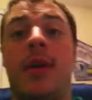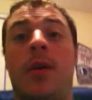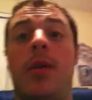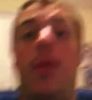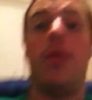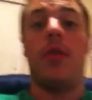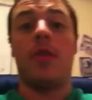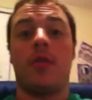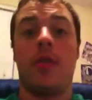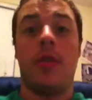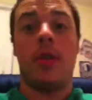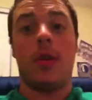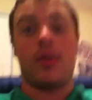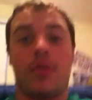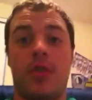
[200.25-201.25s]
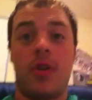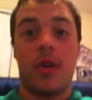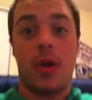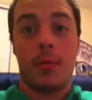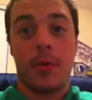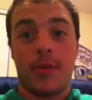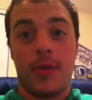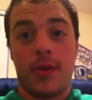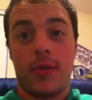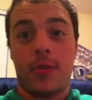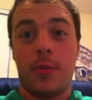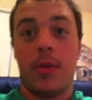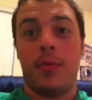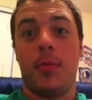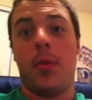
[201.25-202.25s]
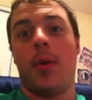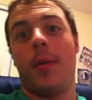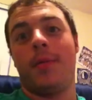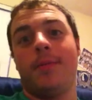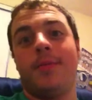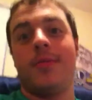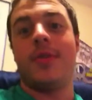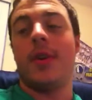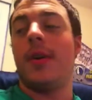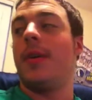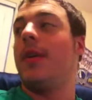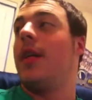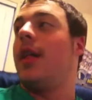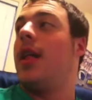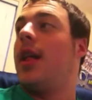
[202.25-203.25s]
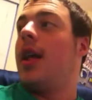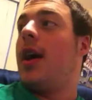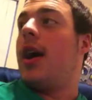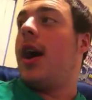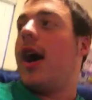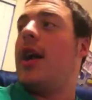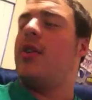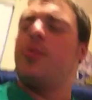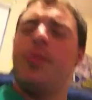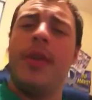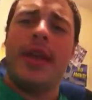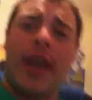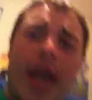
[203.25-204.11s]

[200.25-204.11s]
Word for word: don't use it, you know, to turn on my system anymore. So I just been